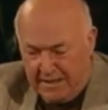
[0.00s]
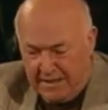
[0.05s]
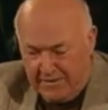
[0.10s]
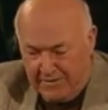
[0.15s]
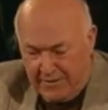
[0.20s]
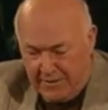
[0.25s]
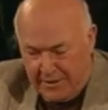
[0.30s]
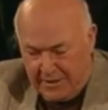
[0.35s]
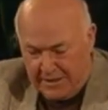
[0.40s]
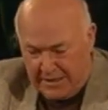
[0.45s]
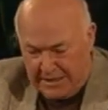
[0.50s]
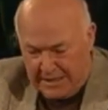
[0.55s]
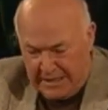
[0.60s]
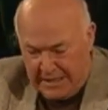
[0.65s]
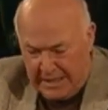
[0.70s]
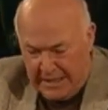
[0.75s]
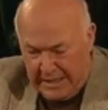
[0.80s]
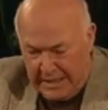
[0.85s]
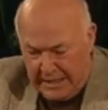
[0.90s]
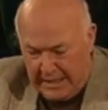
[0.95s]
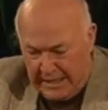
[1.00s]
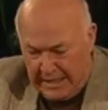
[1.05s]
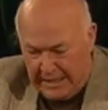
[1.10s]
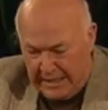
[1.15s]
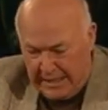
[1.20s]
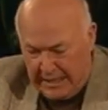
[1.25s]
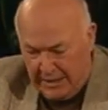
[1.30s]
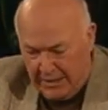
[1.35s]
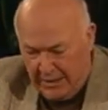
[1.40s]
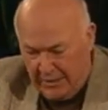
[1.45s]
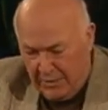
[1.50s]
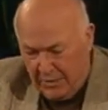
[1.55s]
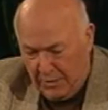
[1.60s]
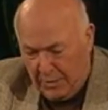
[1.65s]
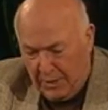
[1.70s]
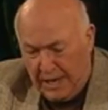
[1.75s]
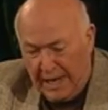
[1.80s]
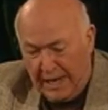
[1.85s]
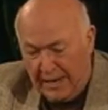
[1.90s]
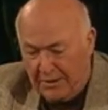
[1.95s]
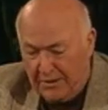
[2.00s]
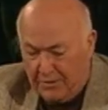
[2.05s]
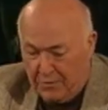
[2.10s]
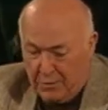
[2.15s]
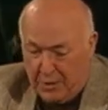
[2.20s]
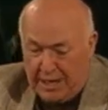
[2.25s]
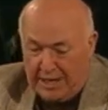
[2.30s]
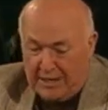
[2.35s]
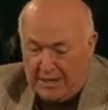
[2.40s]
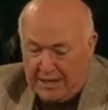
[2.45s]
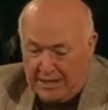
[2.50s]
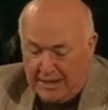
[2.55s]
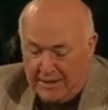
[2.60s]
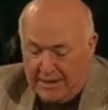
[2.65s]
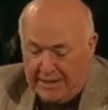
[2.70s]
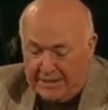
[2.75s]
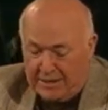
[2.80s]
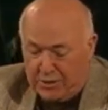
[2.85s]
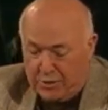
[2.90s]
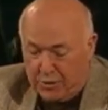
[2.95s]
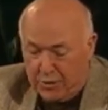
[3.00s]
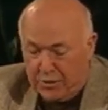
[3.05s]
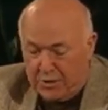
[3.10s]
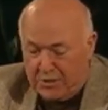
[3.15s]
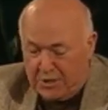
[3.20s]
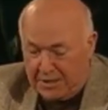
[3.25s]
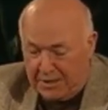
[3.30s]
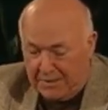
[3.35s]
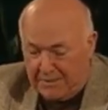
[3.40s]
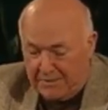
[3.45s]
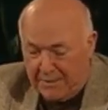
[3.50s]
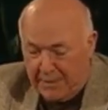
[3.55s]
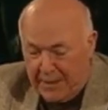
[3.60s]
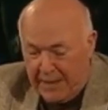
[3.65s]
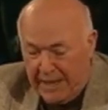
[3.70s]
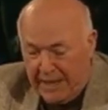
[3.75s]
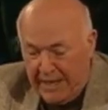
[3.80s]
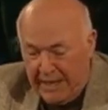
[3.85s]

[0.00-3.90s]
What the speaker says: And of course, they had right there in Jerusalem,